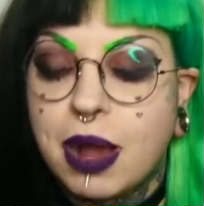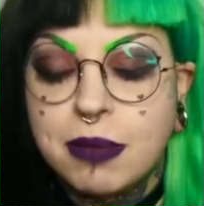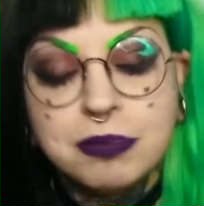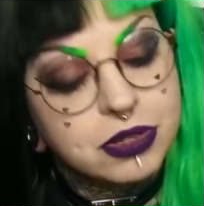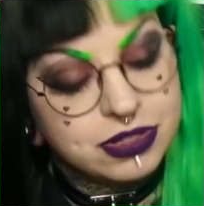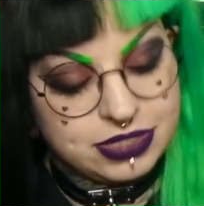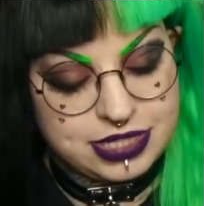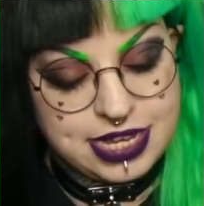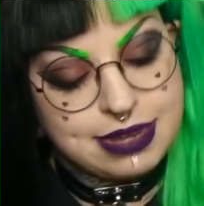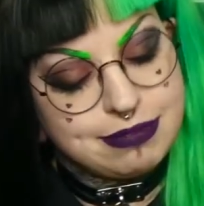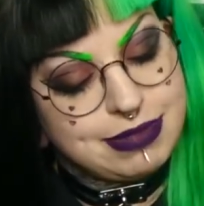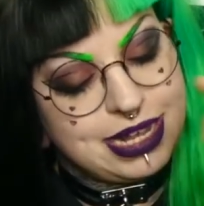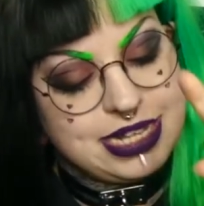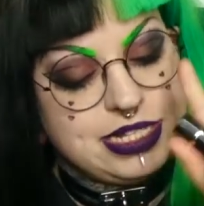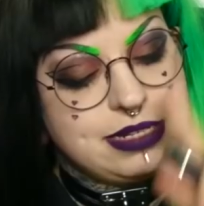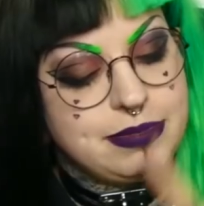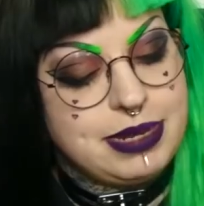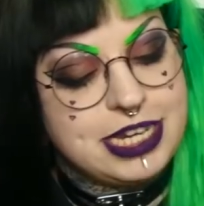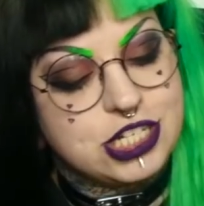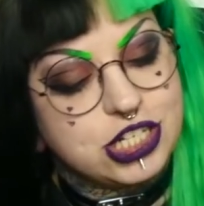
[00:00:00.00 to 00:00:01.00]
I'm not saying
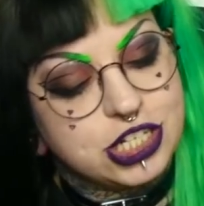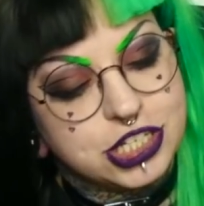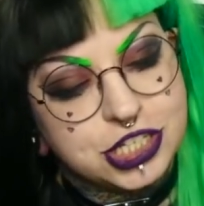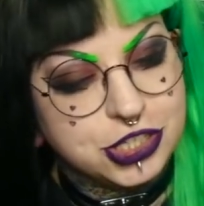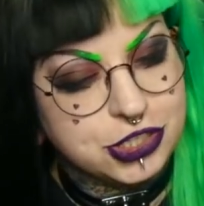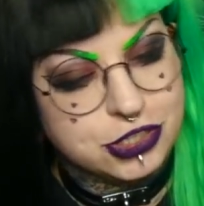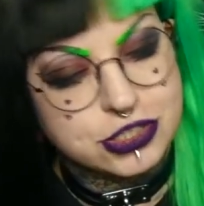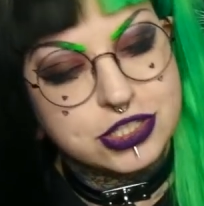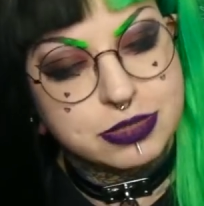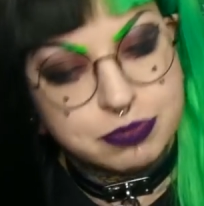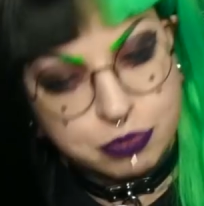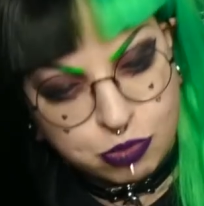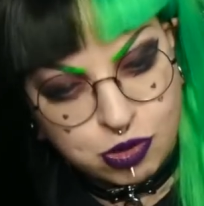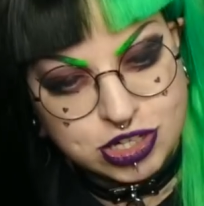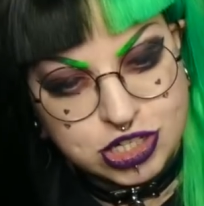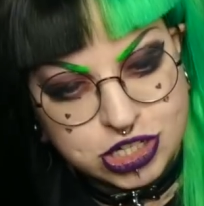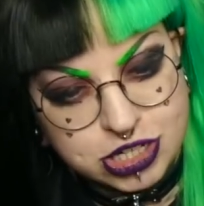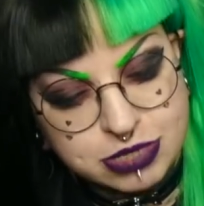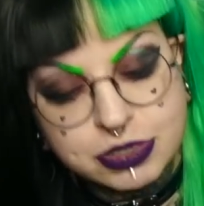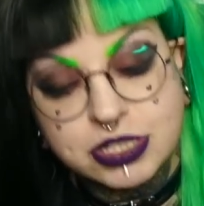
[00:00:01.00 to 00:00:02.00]
masturbation cures
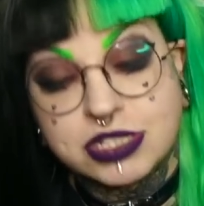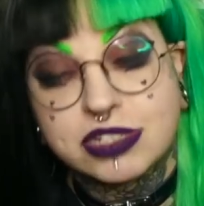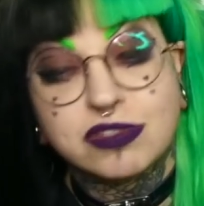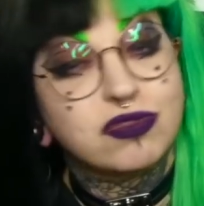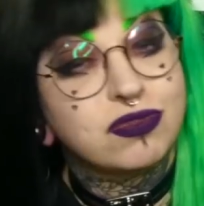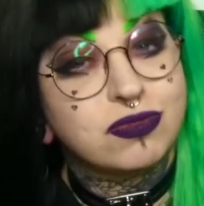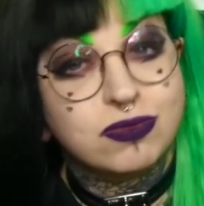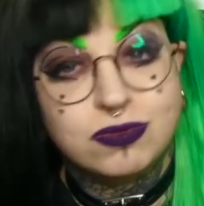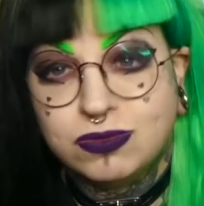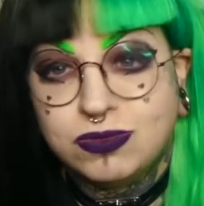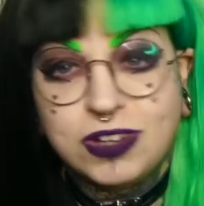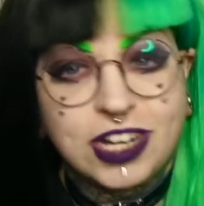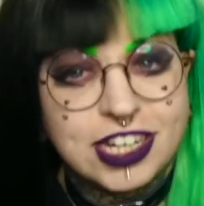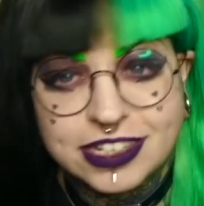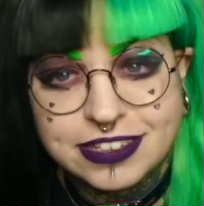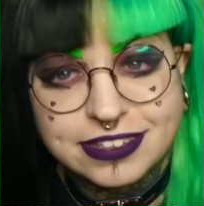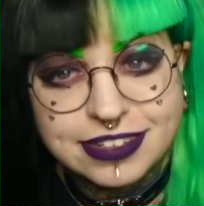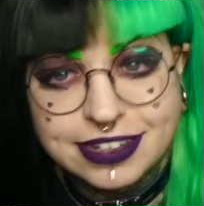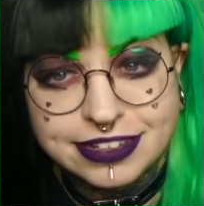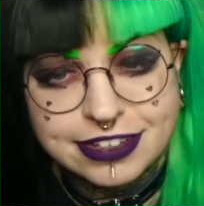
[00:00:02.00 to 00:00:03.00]
depression because it
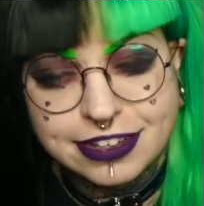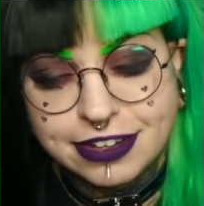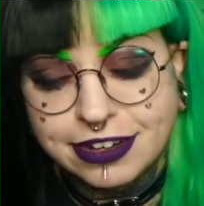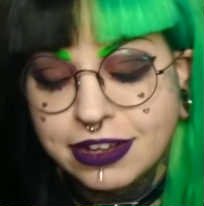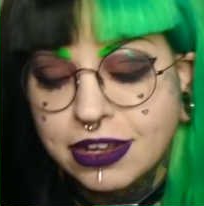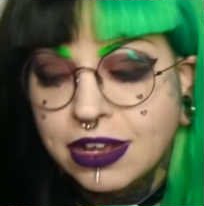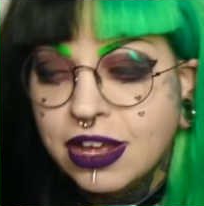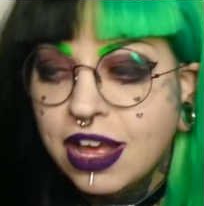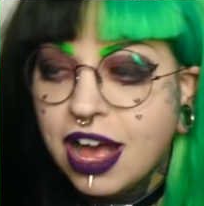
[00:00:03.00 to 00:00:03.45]
fucking doesn't.